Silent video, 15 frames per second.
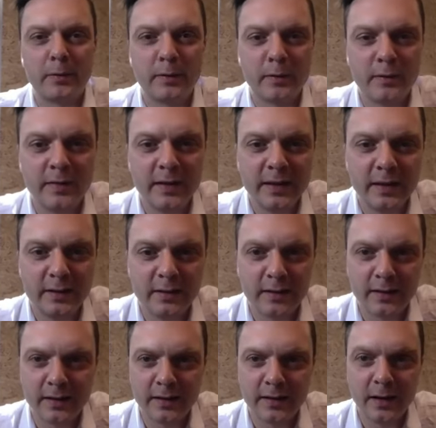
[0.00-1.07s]
to see is
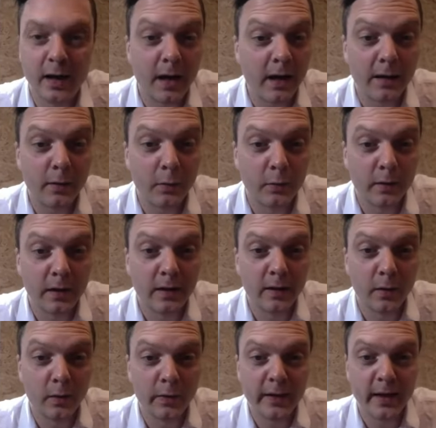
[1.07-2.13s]
I don't really
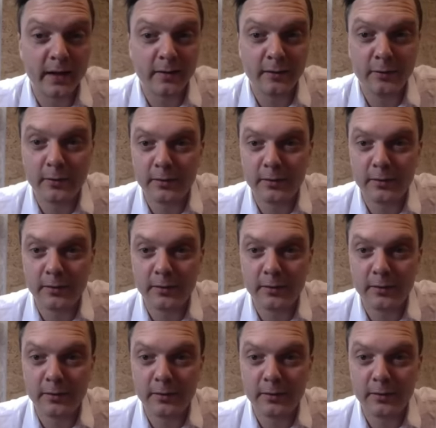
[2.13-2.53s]
know the answer,